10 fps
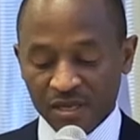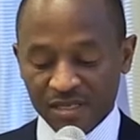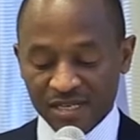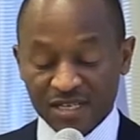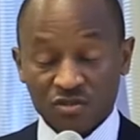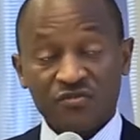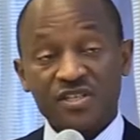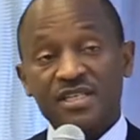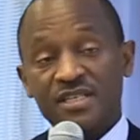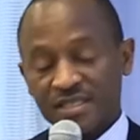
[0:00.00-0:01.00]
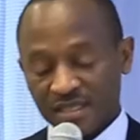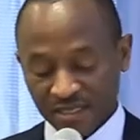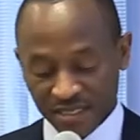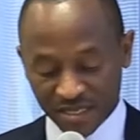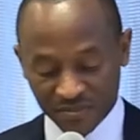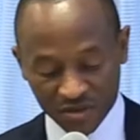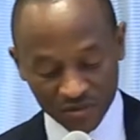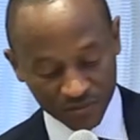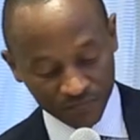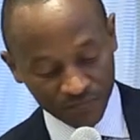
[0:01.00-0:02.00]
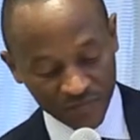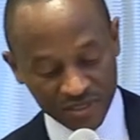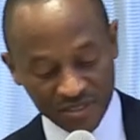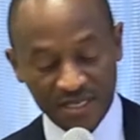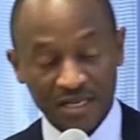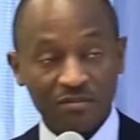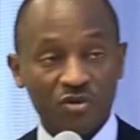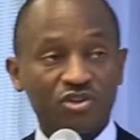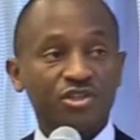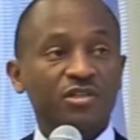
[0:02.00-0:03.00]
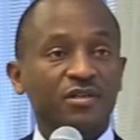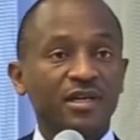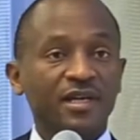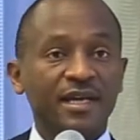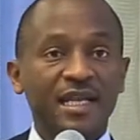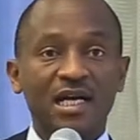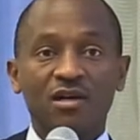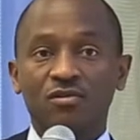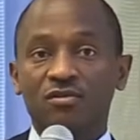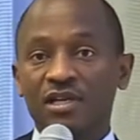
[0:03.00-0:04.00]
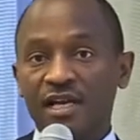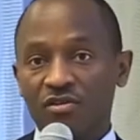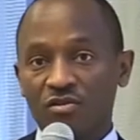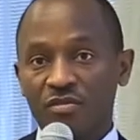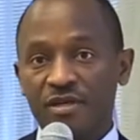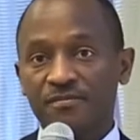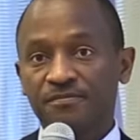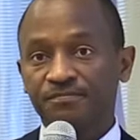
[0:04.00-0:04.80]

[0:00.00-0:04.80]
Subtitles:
It has offices in Cape Town, Stellenbosch, and now Nairobi.